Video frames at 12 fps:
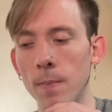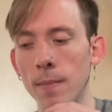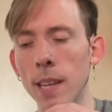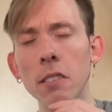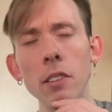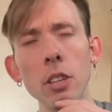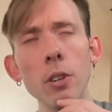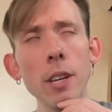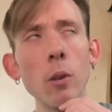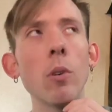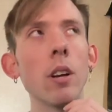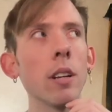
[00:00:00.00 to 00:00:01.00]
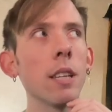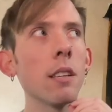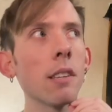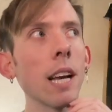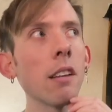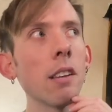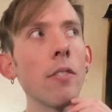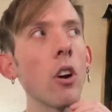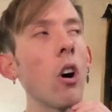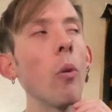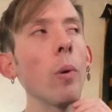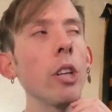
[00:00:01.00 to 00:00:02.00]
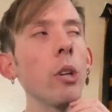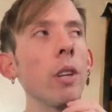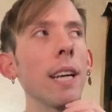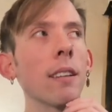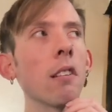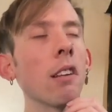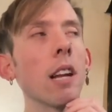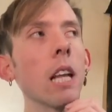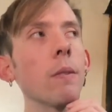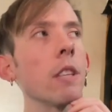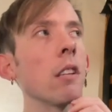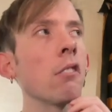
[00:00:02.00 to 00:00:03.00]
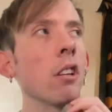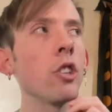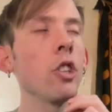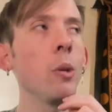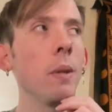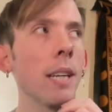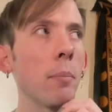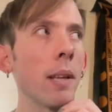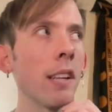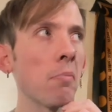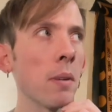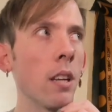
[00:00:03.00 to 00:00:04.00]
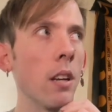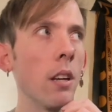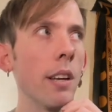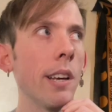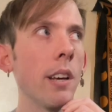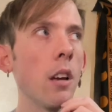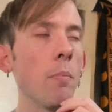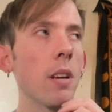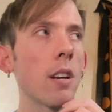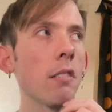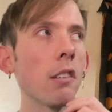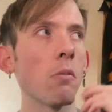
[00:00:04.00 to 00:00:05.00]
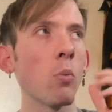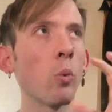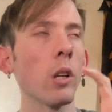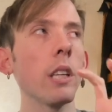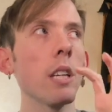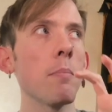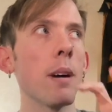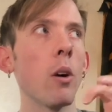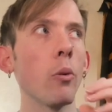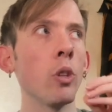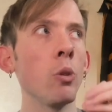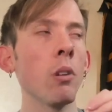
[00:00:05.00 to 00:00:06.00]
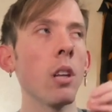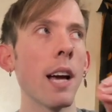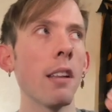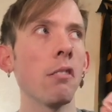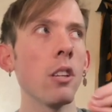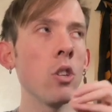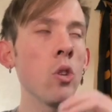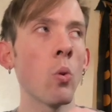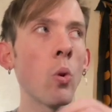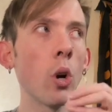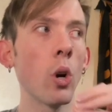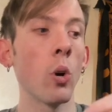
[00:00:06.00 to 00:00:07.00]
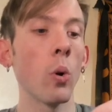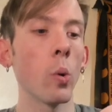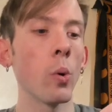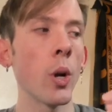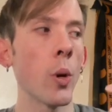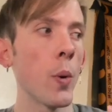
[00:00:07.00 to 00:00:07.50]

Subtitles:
It's a unique one. This, like I said, they're all really unique. The Sun 11th is such a unique placement because it's really about utilizing your own